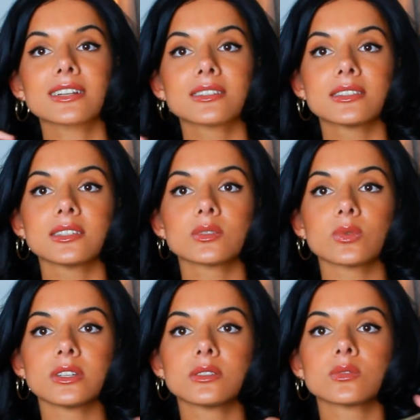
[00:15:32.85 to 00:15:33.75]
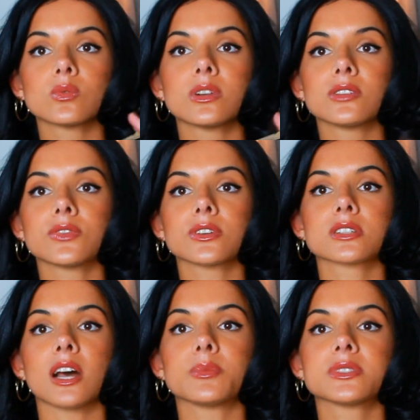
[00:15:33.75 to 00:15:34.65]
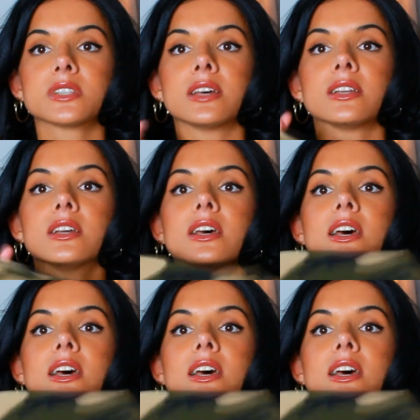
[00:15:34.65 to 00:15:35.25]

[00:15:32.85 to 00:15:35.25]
fact, this was one of the first tops that